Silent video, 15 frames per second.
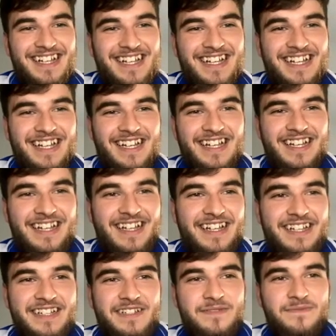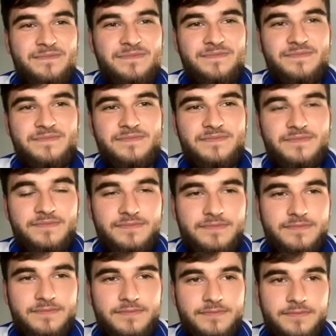
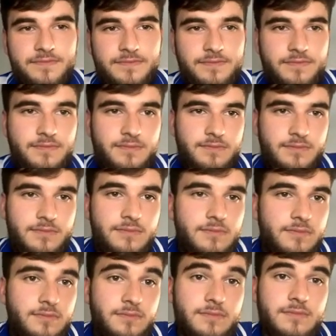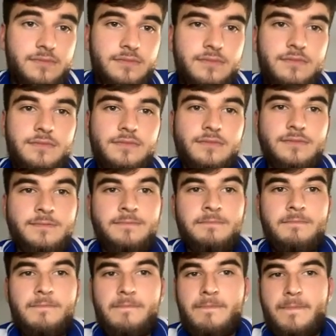
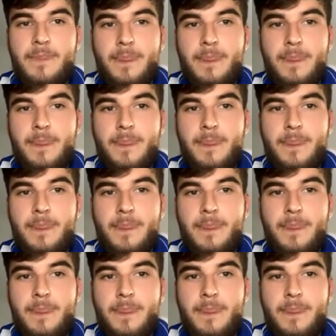(silent)